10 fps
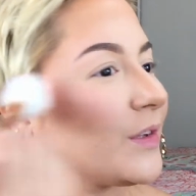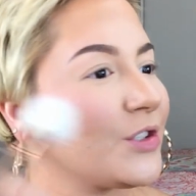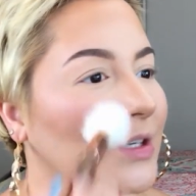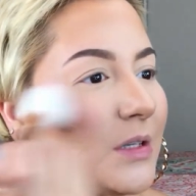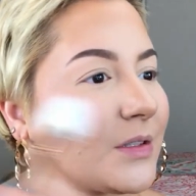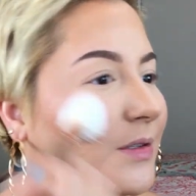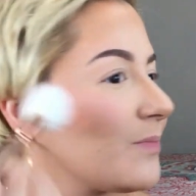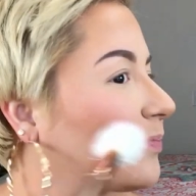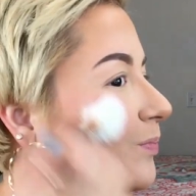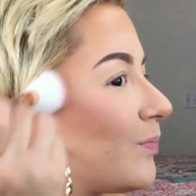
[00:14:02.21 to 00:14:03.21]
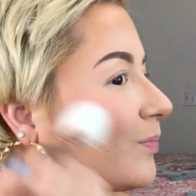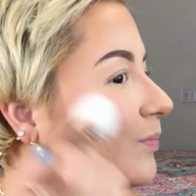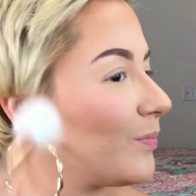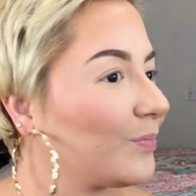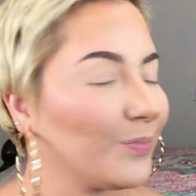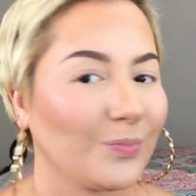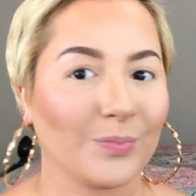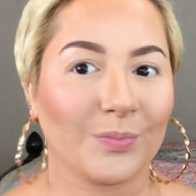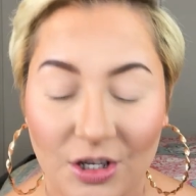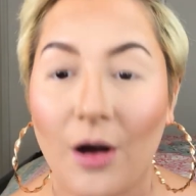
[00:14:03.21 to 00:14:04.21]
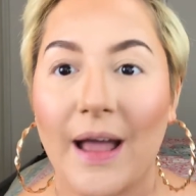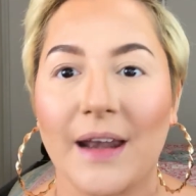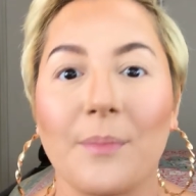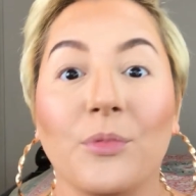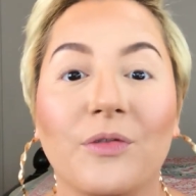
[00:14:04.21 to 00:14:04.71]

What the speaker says: cheeks. Let's go ahead and